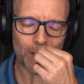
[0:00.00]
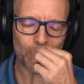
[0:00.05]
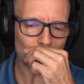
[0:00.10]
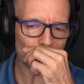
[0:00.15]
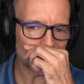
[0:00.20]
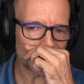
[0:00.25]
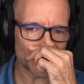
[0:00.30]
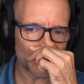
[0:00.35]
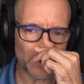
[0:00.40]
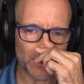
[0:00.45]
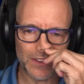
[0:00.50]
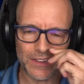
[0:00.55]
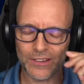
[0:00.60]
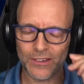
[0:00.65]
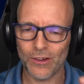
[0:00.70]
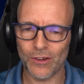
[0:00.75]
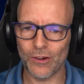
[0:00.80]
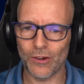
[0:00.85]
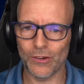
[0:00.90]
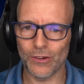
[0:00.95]
outside
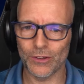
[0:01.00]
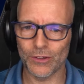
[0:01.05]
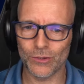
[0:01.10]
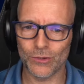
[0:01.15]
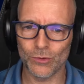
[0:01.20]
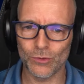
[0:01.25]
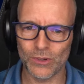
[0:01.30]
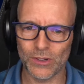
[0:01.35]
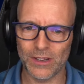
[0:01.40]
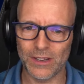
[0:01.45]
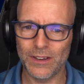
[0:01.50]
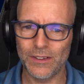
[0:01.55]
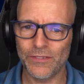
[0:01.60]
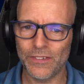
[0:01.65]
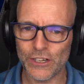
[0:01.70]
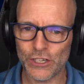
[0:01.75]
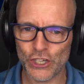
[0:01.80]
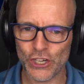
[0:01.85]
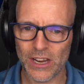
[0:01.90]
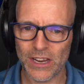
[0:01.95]
onto the
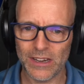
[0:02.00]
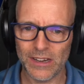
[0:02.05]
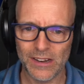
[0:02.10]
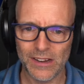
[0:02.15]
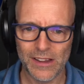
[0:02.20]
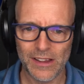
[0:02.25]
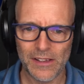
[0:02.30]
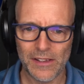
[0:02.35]
DeFiChain.